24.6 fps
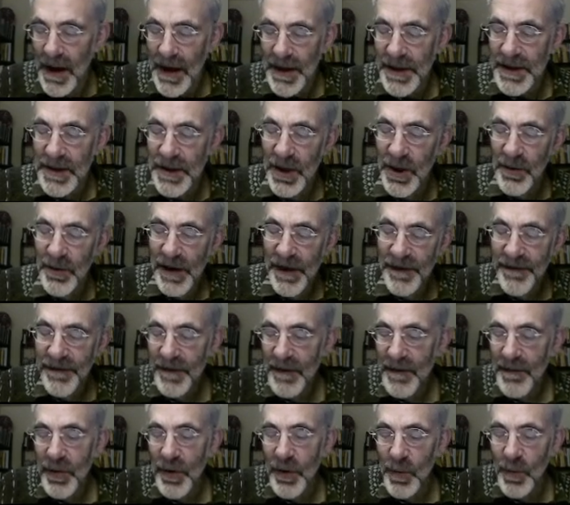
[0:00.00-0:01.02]
So if
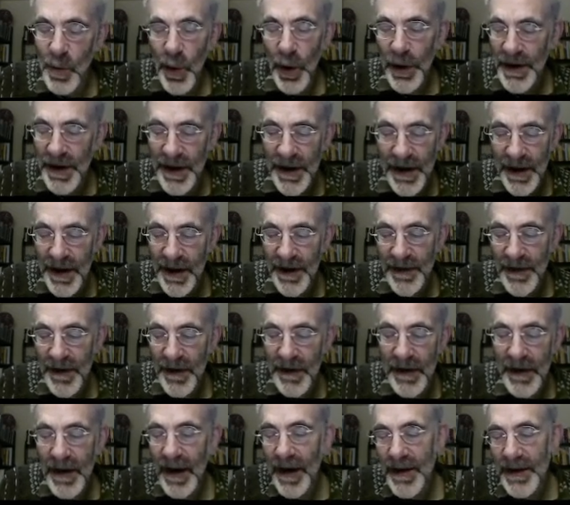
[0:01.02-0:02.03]
we put 1 in here, then
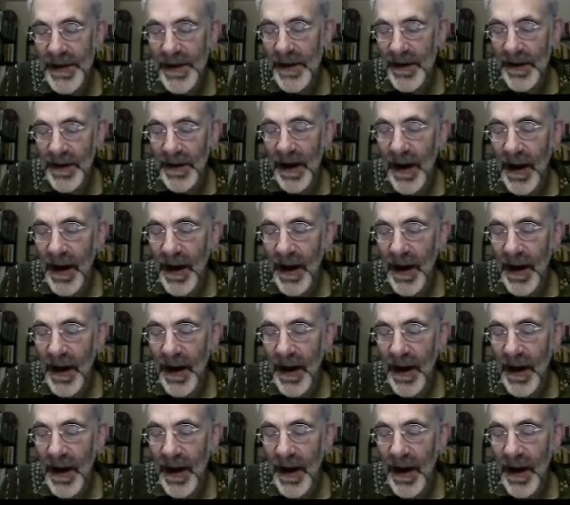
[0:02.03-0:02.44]
the ideal